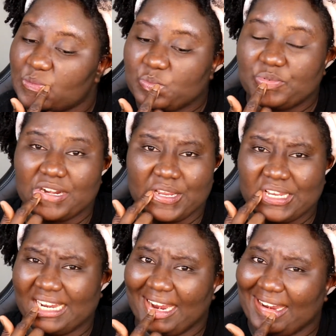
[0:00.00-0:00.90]
brand
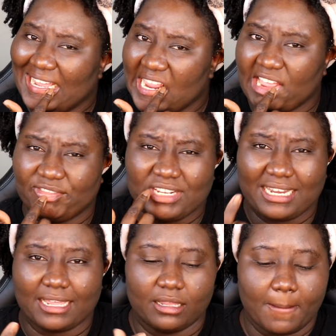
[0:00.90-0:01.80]
that I like. I feel
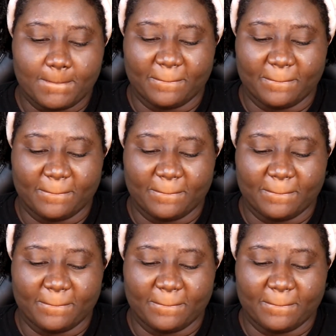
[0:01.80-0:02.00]
like